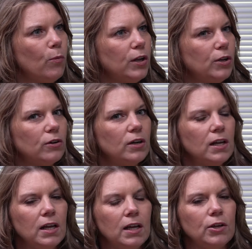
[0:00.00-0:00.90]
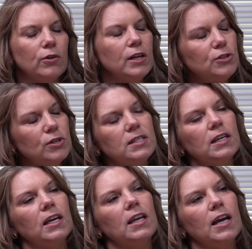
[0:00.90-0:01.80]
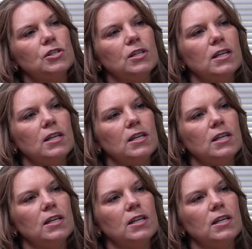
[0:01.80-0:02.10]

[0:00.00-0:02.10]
what your interest and connection